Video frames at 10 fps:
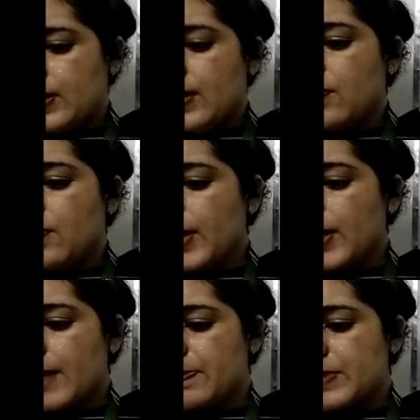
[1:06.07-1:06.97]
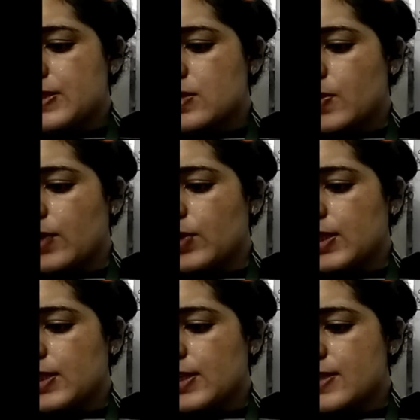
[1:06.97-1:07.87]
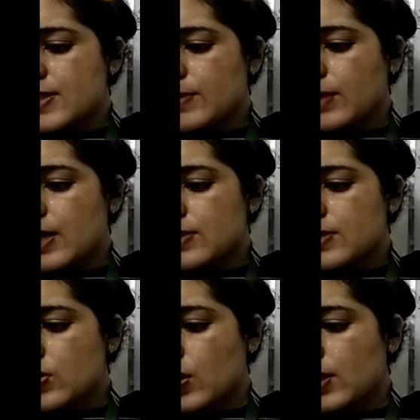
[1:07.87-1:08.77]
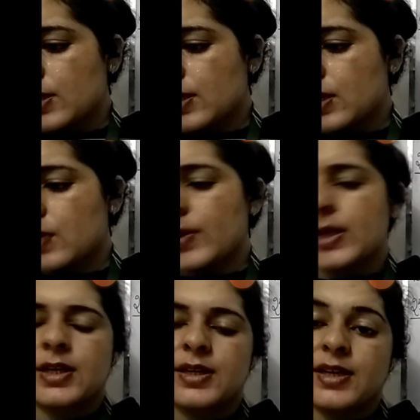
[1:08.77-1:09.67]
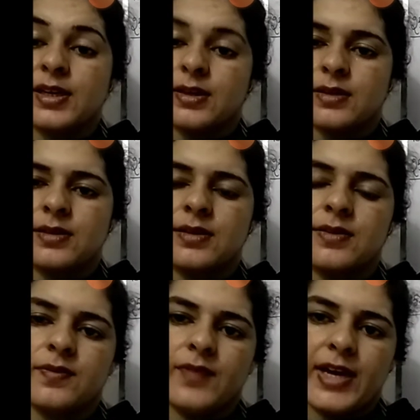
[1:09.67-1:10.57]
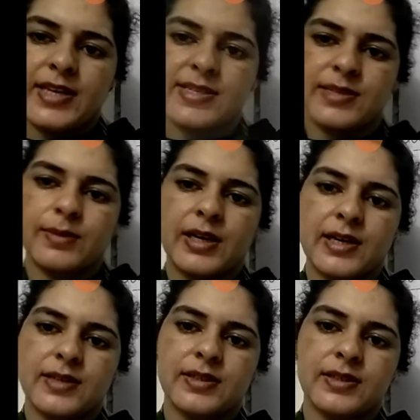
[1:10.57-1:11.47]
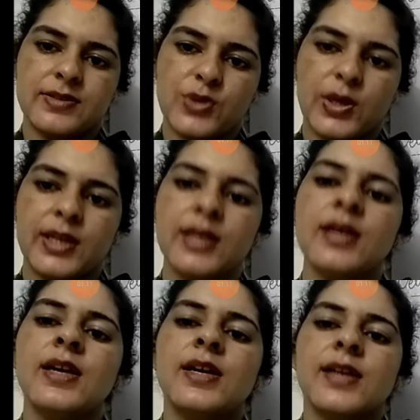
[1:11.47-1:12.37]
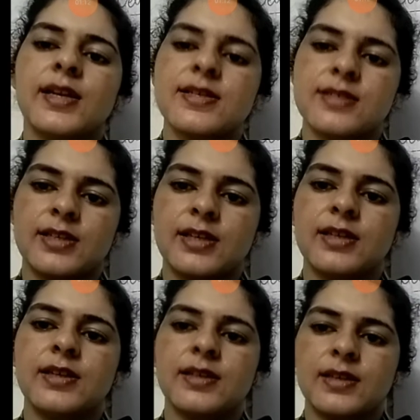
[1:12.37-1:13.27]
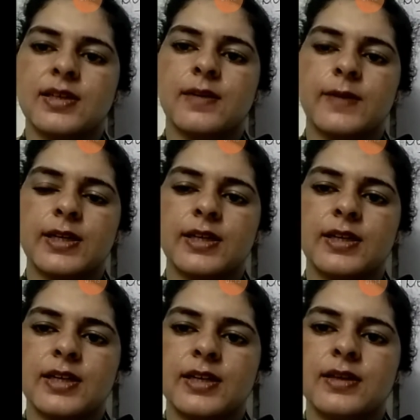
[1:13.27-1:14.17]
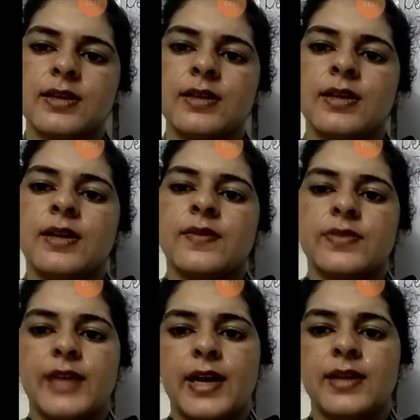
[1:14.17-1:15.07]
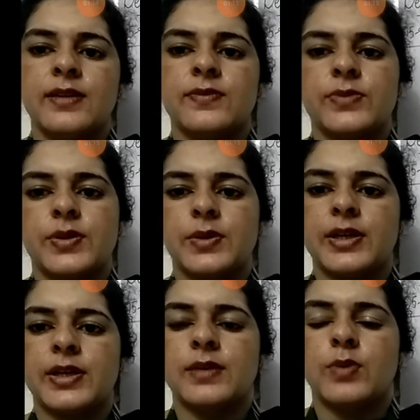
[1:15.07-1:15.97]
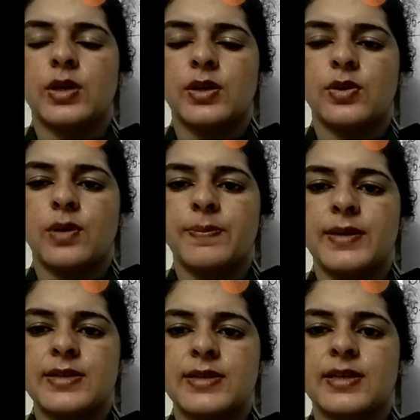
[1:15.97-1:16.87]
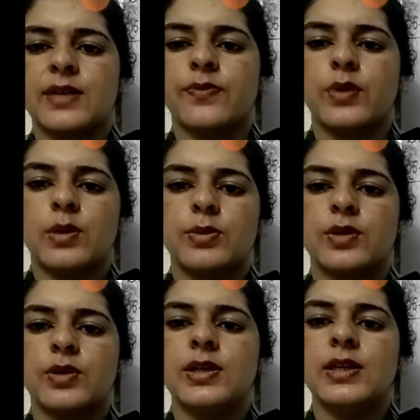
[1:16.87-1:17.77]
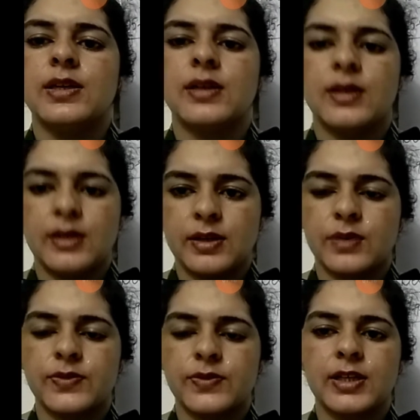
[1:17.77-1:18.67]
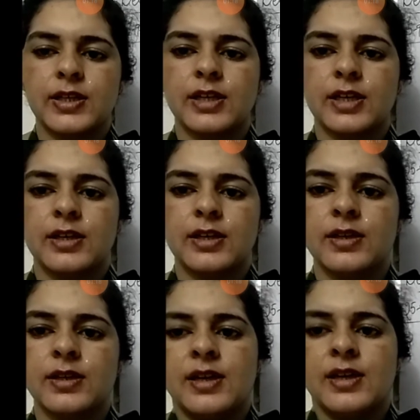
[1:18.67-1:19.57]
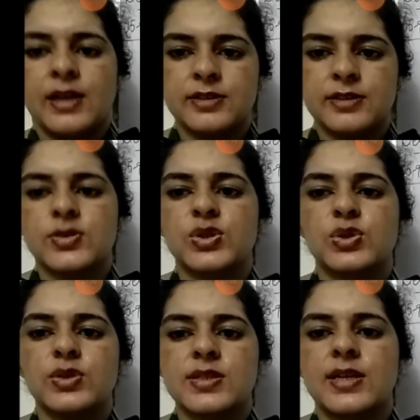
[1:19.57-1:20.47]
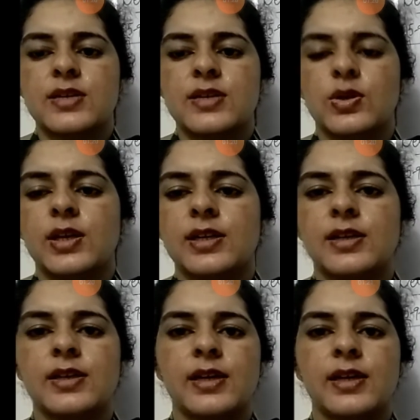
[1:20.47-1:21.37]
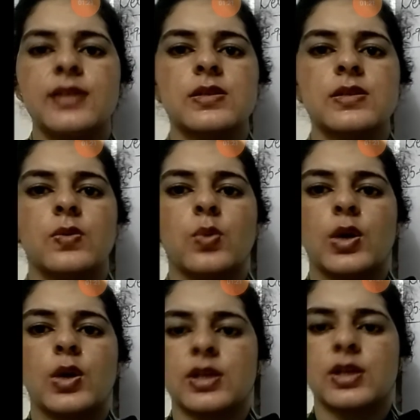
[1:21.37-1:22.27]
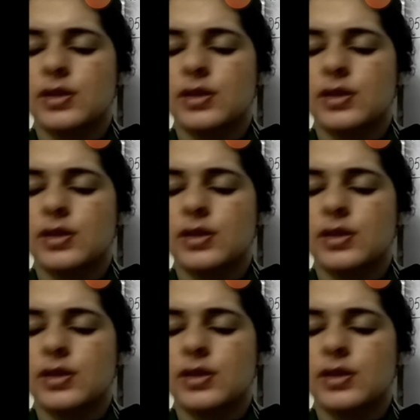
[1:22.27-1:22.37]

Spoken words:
What happens when we heat some garden soil in a covered container? When some garden soil it is heated in a covered container, then the water droplets they are formed on the lid of the container, and this shows that soil contains water.